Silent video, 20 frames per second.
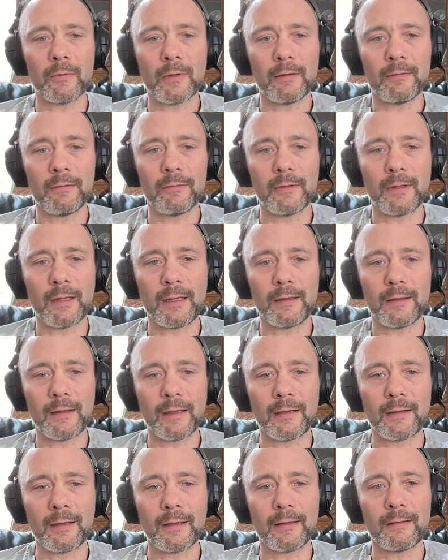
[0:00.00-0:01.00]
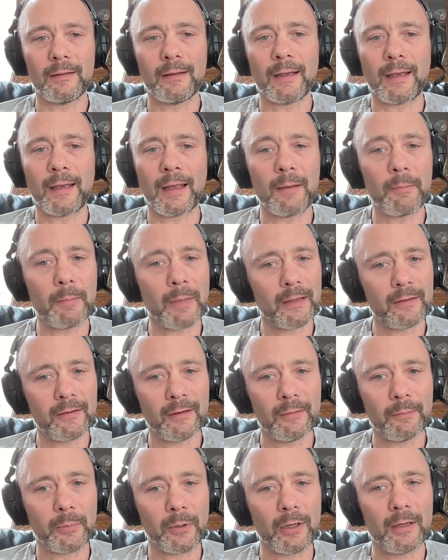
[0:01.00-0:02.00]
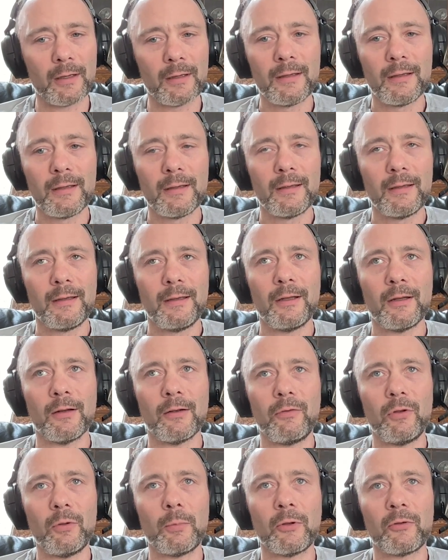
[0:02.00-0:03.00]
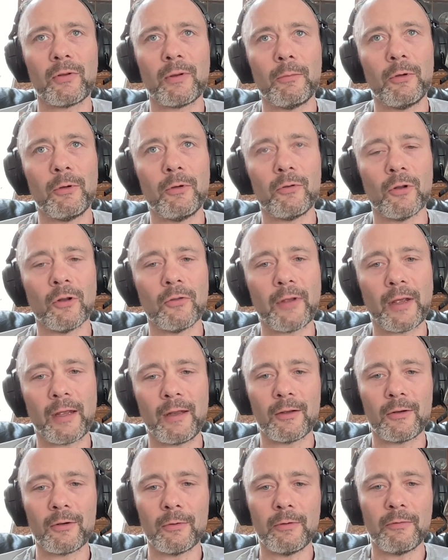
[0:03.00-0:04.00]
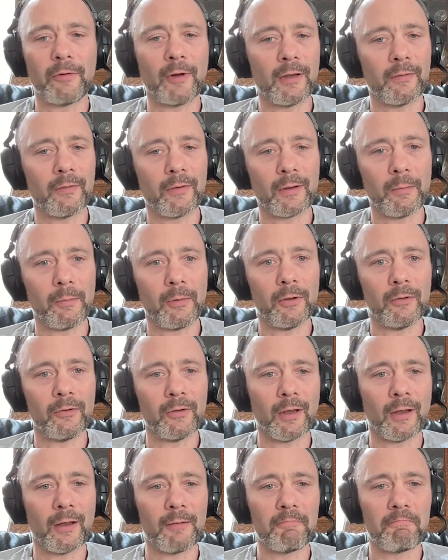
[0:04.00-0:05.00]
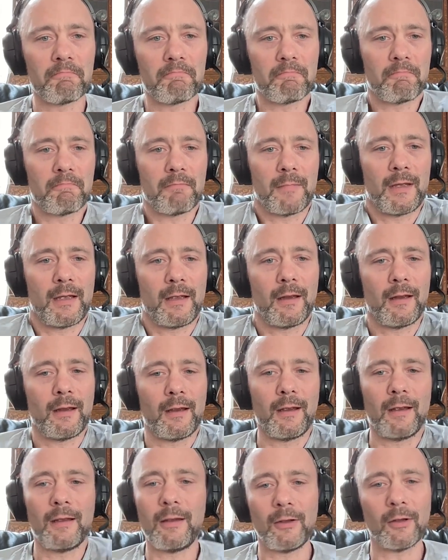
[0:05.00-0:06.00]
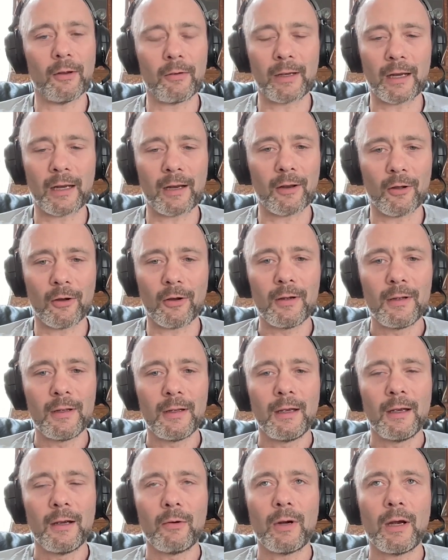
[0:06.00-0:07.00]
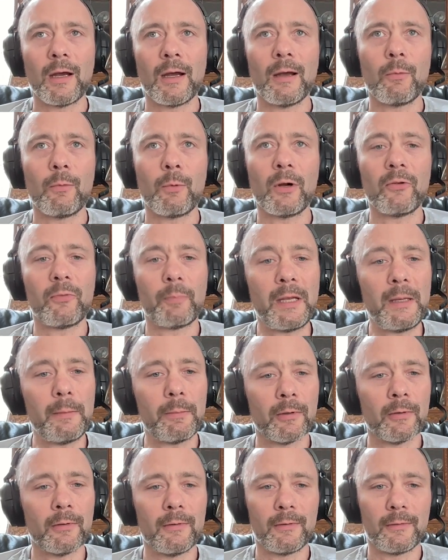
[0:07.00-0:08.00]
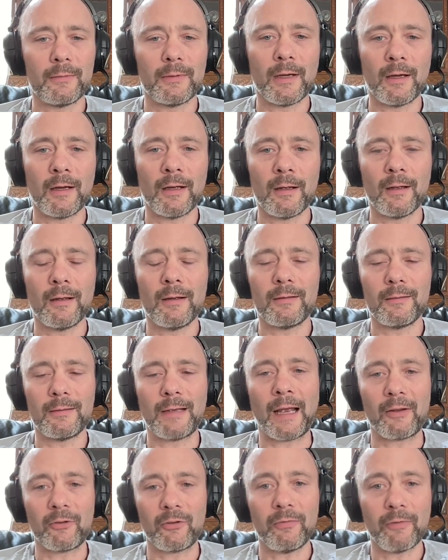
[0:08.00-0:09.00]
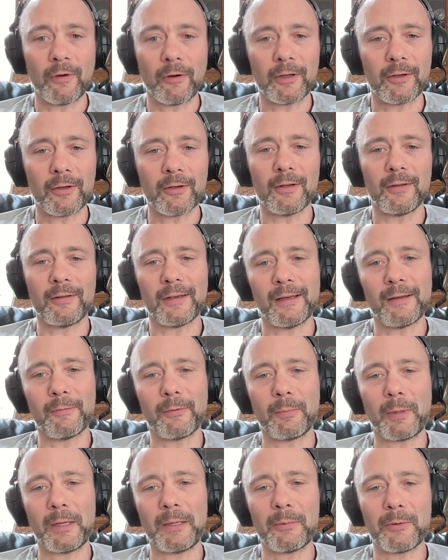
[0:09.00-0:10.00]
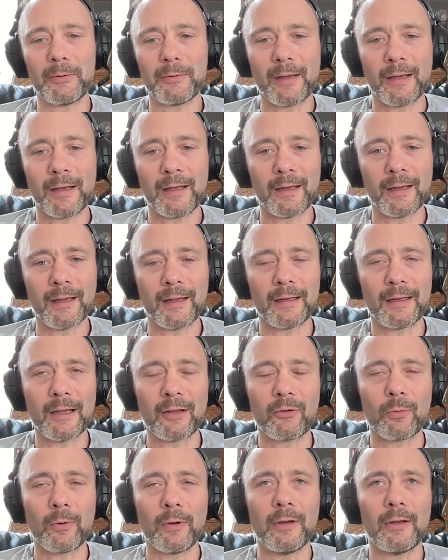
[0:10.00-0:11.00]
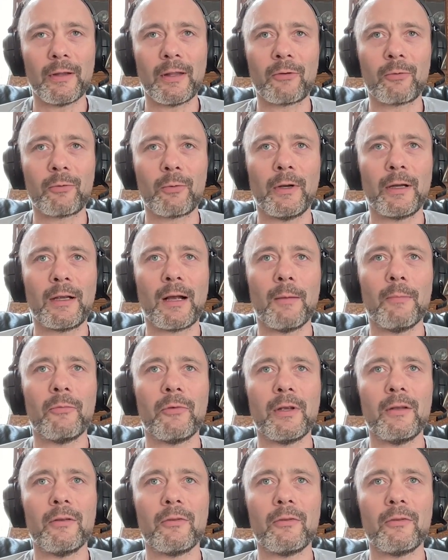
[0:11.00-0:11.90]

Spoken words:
They're getting better, but if you put someone who's non-technical in front of a computer, you don't get a lot. Whereas people are actually very good at dealing with people, and I think that's where it comes in.